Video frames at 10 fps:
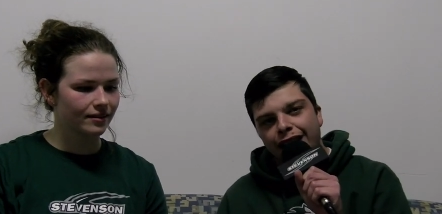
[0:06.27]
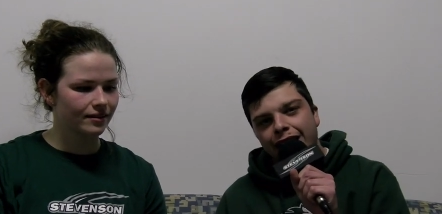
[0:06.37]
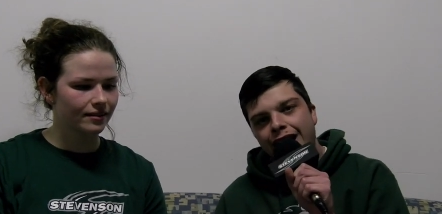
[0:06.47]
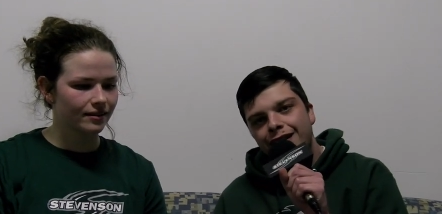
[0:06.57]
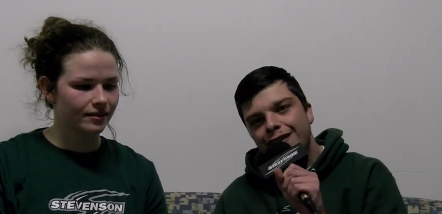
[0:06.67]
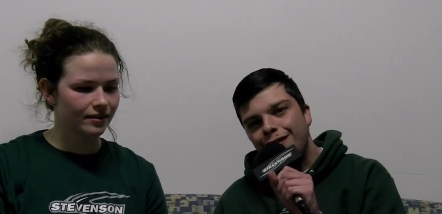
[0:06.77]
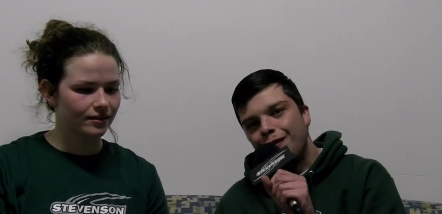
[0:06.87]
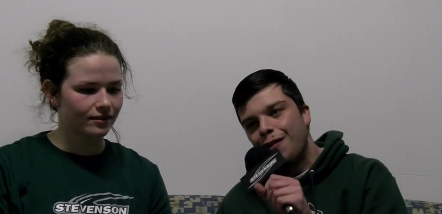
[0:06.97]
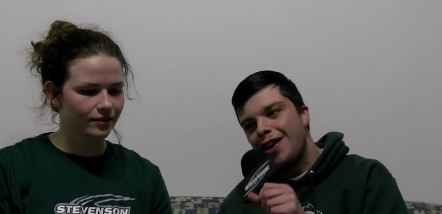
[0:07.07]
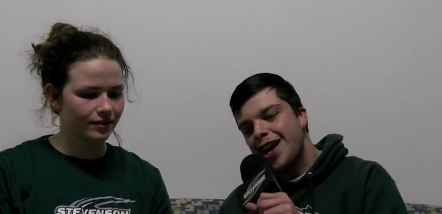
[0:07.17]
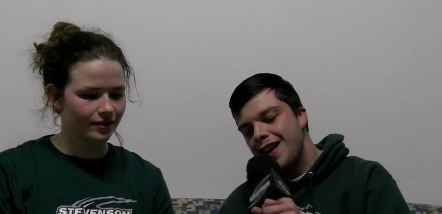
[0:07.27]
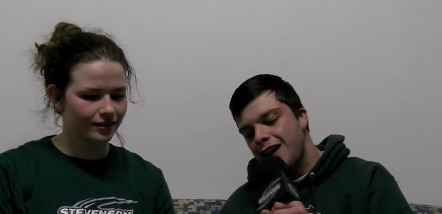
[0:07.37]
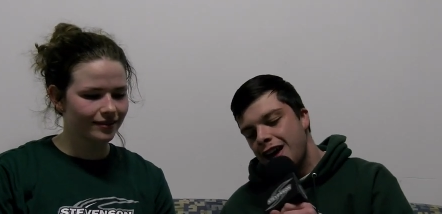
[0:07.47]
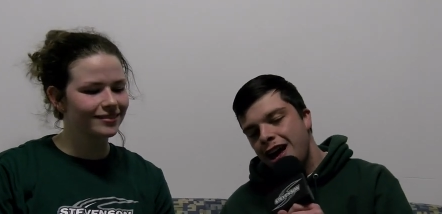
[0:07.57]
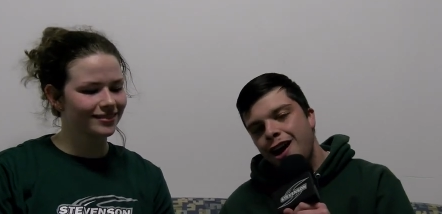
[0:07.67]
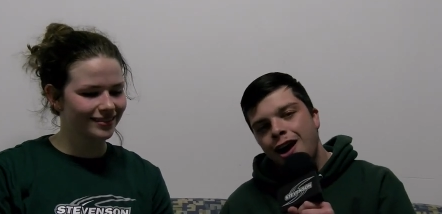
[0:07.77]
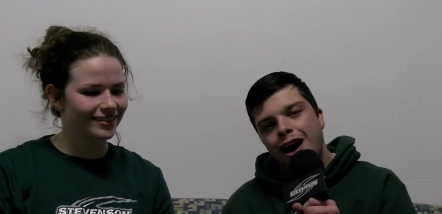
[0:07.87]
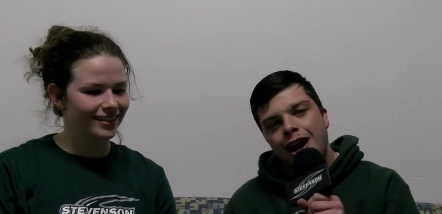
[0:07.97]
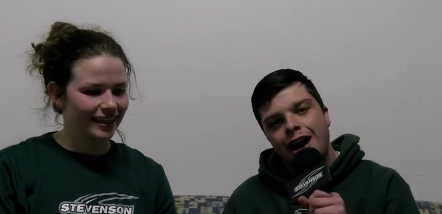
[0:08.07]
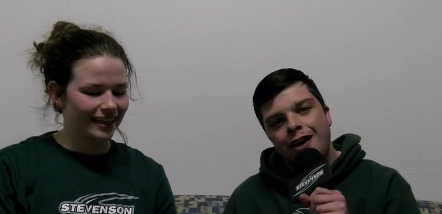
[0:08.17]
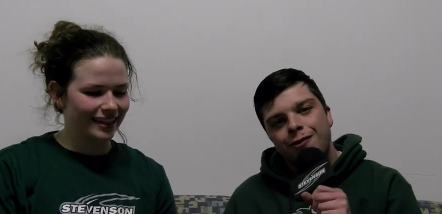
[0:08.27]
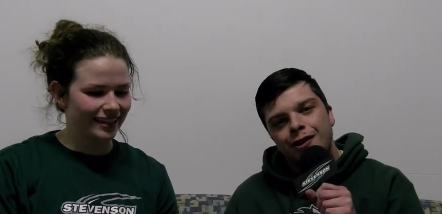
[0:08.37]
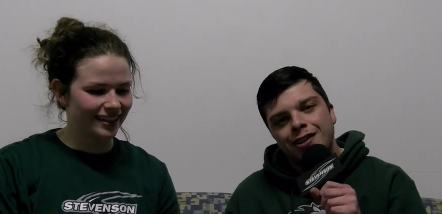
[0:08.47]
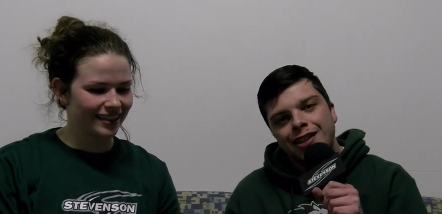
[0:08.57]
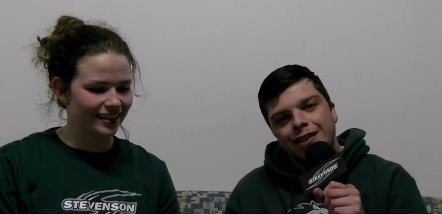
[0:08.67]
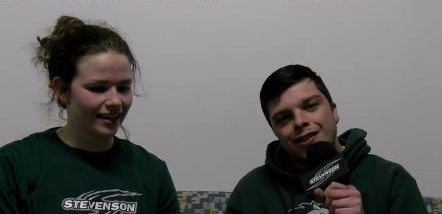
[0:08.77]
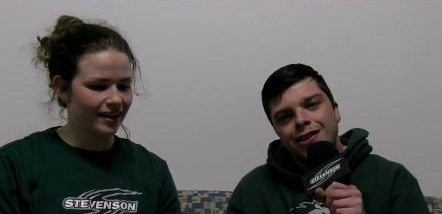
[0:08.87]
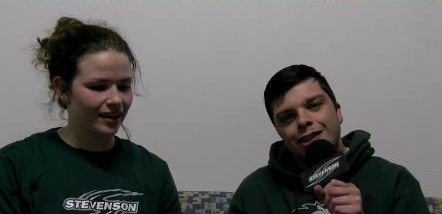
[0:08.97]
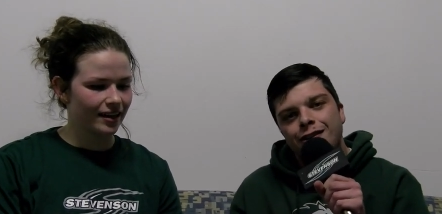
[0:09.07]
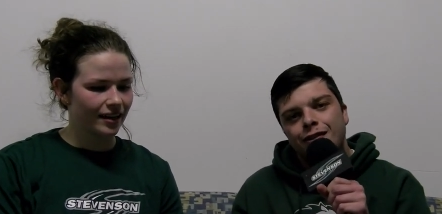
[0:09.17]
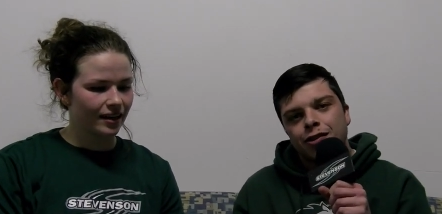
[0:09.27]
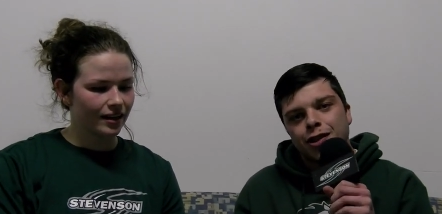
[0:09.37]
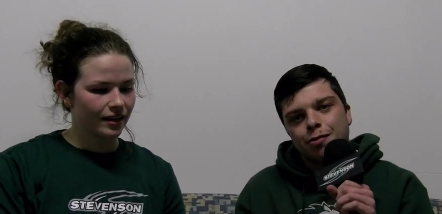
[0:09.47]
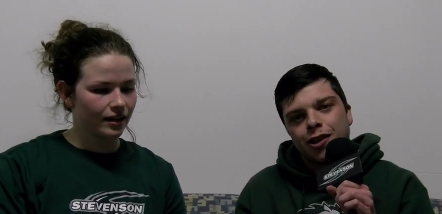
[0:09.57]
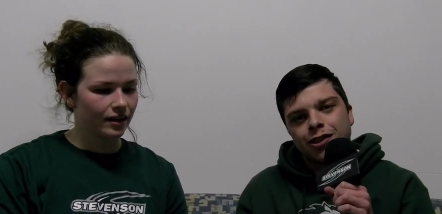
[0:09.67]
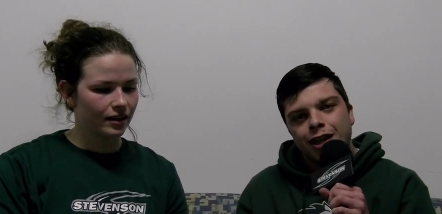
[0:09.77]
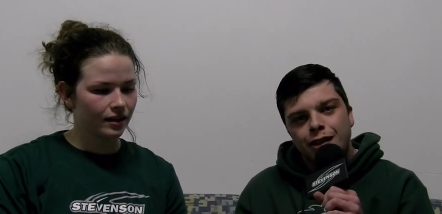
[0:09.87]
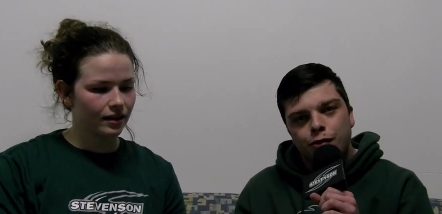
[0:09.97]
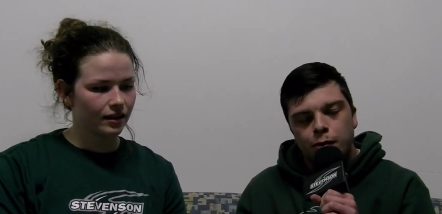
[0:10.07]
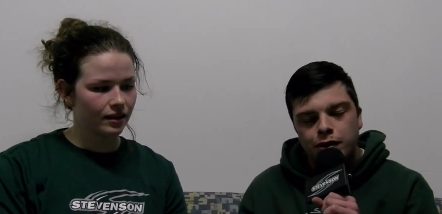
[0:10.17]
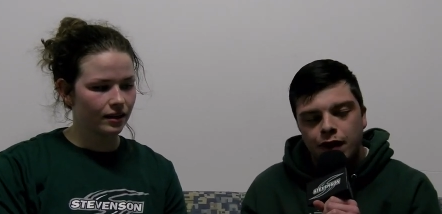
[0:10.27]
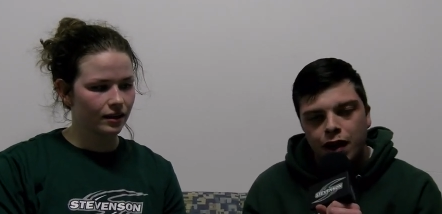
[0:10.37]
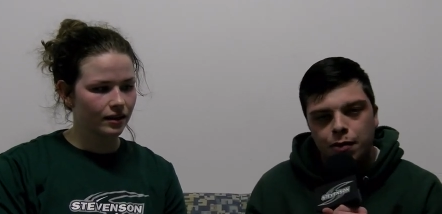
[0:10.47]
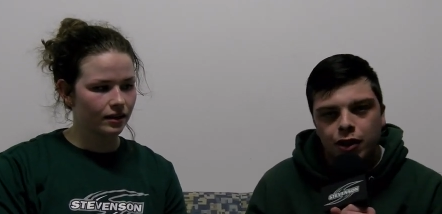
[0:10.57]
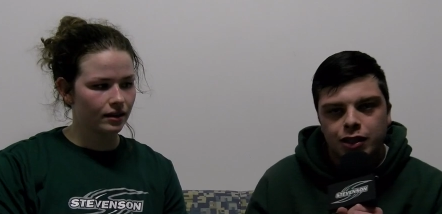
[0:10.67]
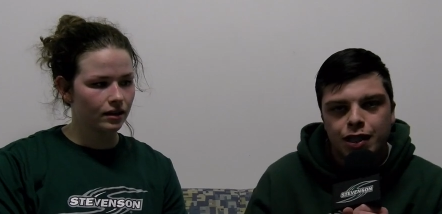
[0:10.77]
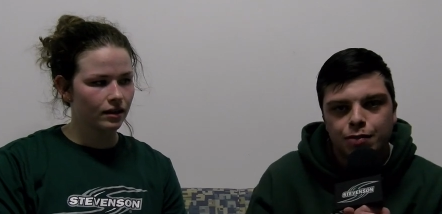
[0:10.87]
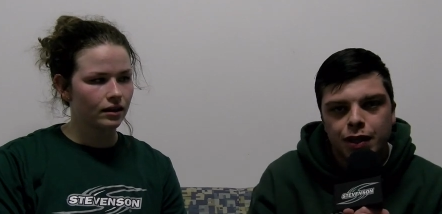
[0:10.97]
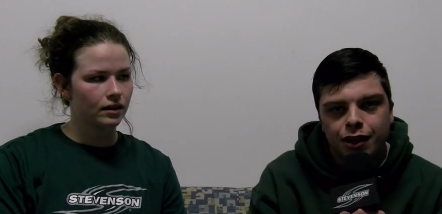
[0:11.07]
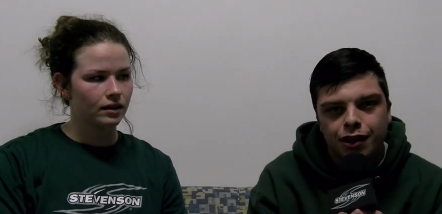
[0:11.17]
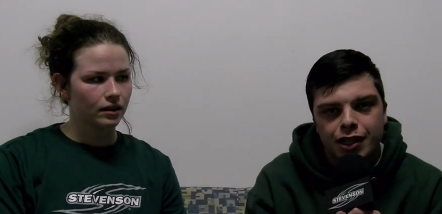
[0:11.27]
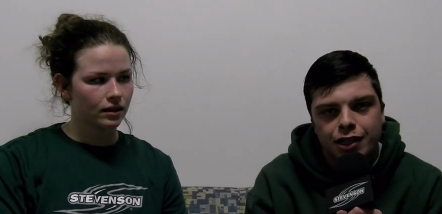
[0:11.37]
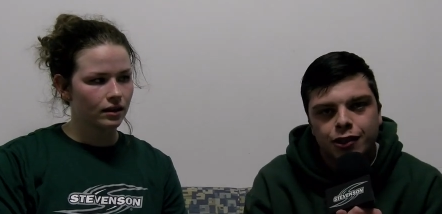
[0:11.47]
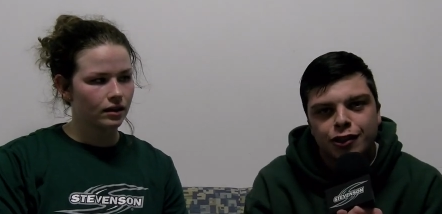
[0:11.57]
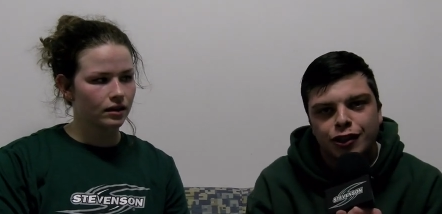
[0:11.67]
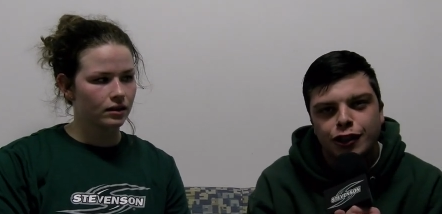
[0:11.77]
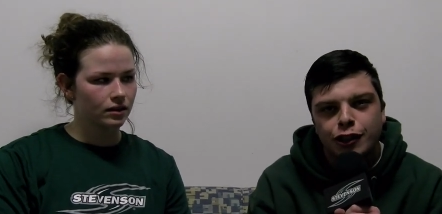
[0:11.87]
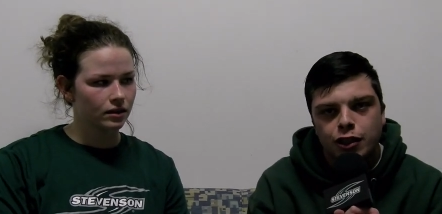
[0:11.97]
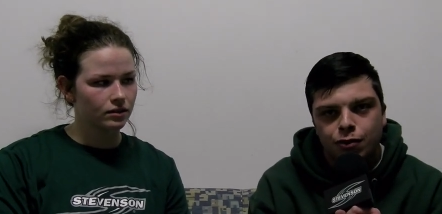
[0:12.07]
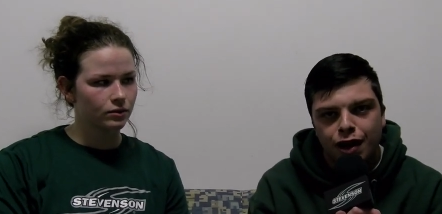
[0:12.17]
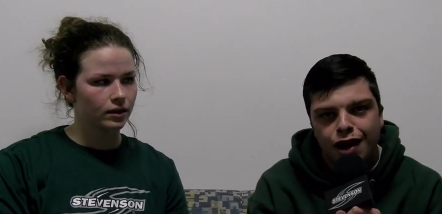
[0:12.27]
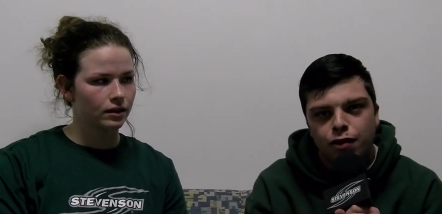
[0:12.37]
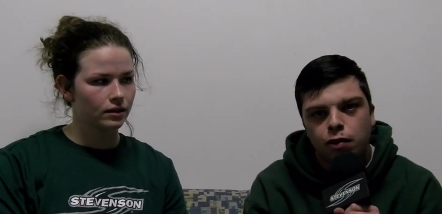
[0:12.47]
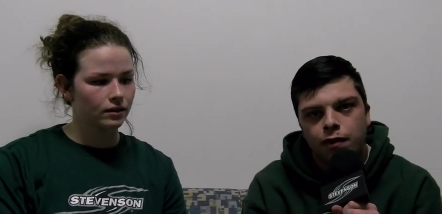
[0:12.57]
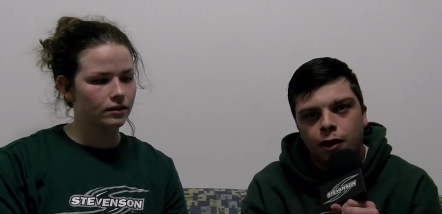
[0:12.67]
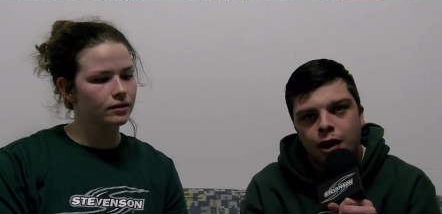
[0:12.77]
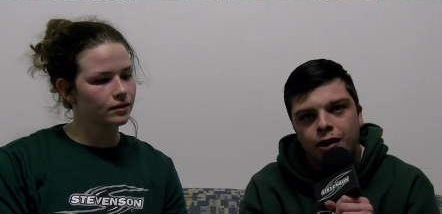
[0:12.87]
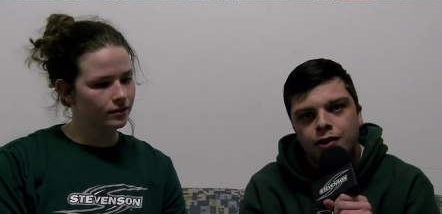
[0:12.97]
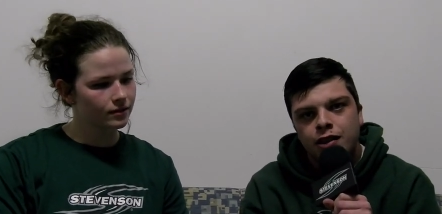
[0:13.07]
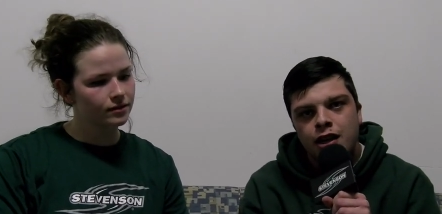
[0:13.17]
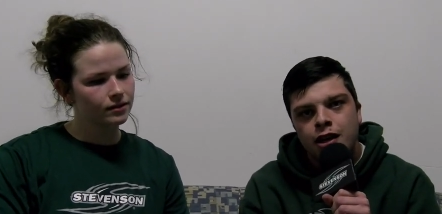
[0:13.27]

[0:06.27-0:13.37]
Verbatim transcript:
Speaker 1: Kylie DesLauriers. After the Stevenson University Mustangs women's volleyball team beat the Susquehanna Riverhawks